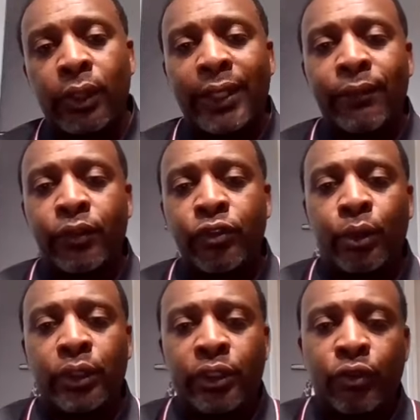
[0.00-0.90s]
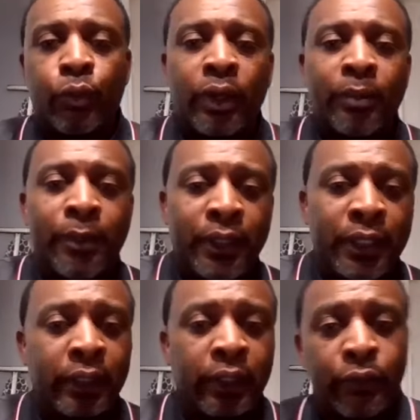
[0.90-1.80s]
So like for Georgia, it's $1
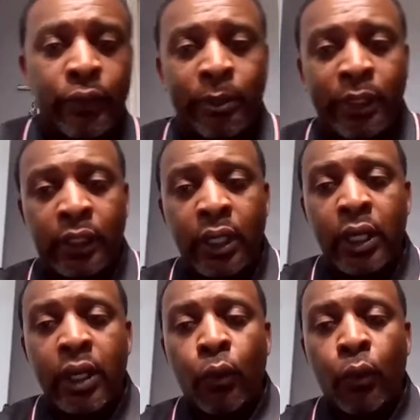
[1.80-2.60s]
million and a $3 million,